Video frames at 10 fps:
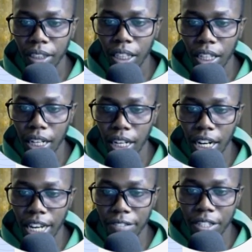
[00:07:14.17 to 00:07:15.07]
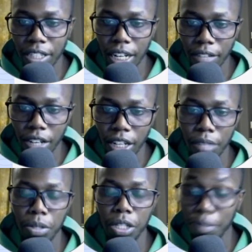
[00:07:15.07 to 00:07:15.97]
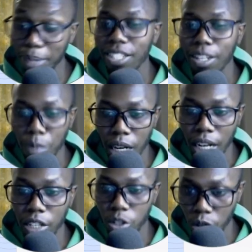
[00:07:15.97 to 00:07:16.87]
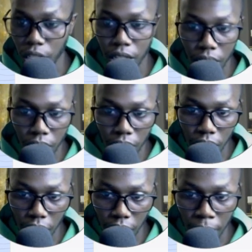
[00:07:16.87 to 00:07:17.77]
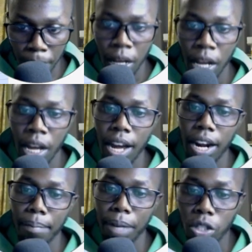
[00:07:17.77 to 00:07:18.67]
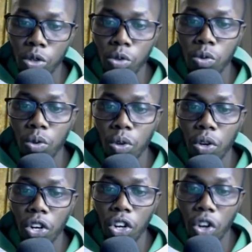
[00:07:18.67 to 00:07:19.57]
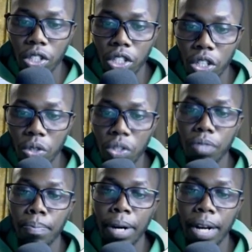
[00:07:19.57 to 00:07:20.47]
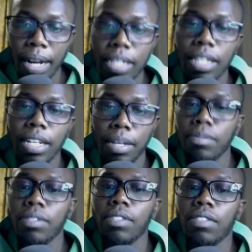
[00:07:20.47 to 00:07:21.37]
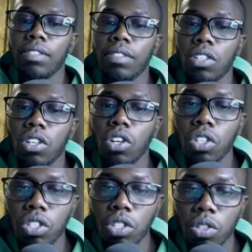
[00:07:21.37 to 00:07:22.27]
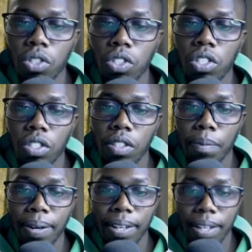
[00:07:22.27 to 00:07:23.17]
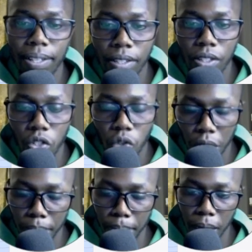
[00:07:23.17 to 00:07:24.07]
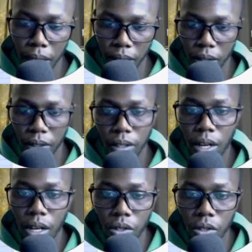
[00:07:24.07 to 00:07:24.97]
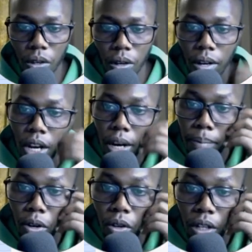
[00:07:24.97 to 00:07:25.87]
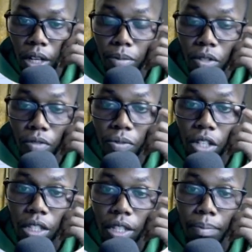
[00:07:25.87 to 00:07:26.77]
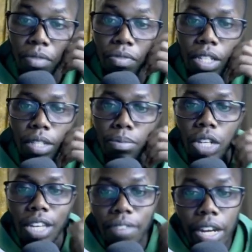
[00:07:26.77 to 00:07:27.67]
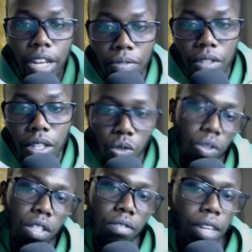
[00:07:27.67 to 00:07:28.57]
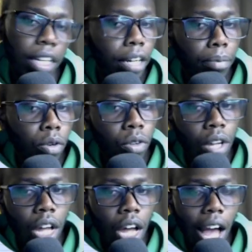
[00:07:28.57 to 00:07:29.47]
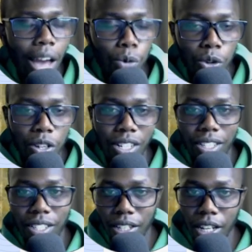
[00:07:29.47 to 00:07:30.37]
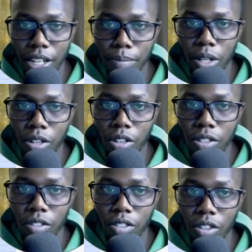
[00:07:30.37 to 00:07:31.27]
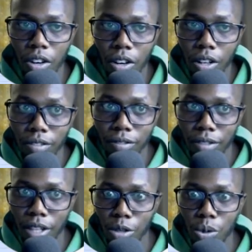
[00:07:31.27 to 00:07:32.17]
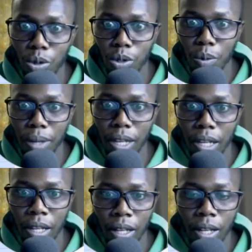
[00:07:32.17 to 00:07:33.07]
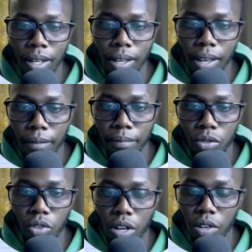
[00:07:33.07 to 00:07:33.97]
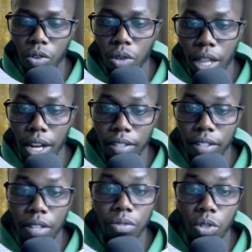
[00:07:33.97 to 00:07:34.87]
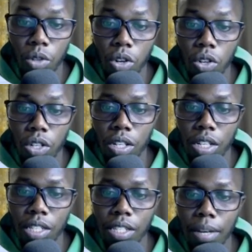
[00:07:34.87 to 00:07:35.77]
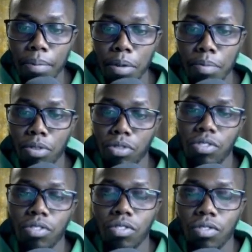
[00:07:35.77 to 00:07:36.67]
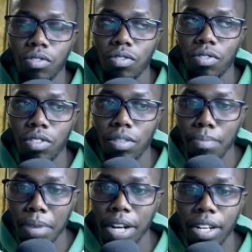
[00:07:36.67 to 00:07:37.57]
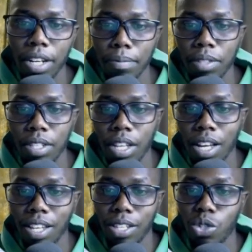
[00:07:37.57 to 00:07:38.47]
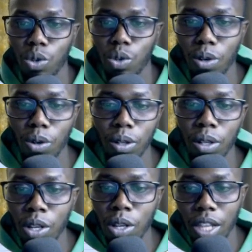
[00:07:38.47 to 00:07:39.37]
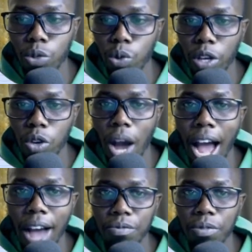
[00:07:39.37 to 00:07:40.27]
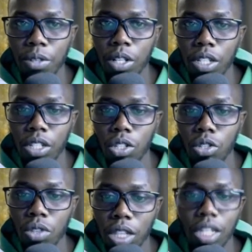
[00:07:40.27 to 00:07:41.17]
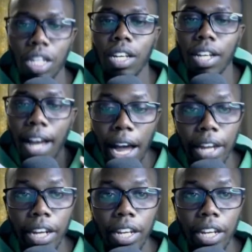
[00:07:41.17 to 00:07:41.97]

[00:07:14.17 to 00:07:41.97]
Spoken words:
if it's unavailable, it means someone has already registered. Yeah. Number two, don't use brand names. Don't use someone else's trademarks as your blog name. So for example, Facebook, even if this was available, I wouldn't register it because they could sue me, and all that stuff. So don't register people's brand names as your own. That's why you have to think hard